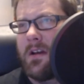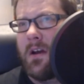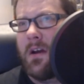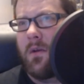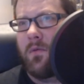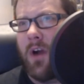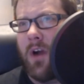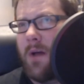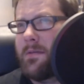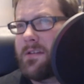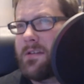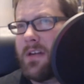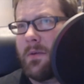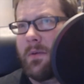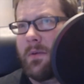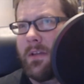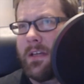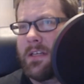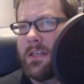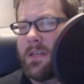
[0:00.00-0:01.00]
Robin's not
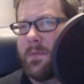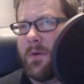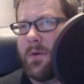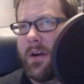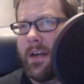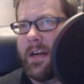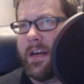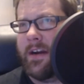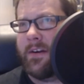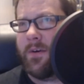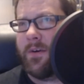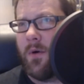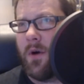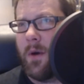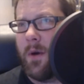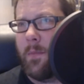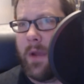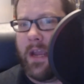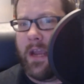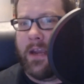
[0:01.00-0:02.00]
really a supporting character or a
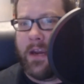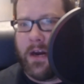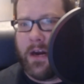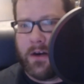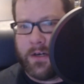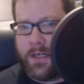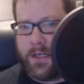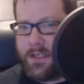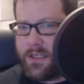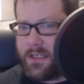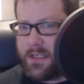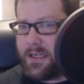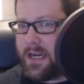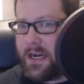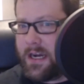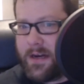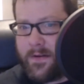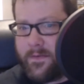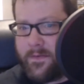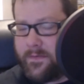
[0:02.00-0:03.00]
main character. He's just
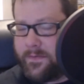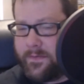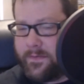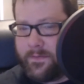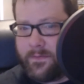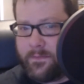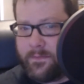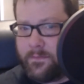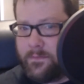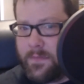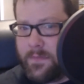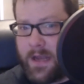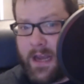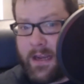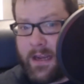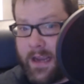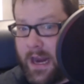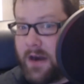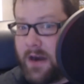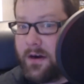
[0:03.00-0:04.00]
kind of a
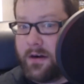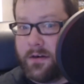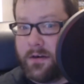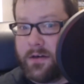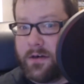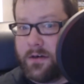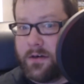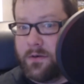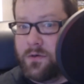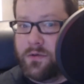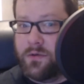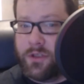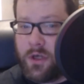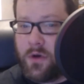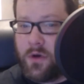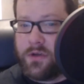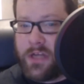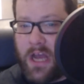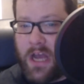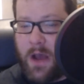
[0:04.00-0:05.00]
character who
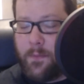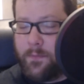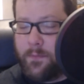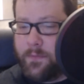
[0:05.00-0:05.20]
shows up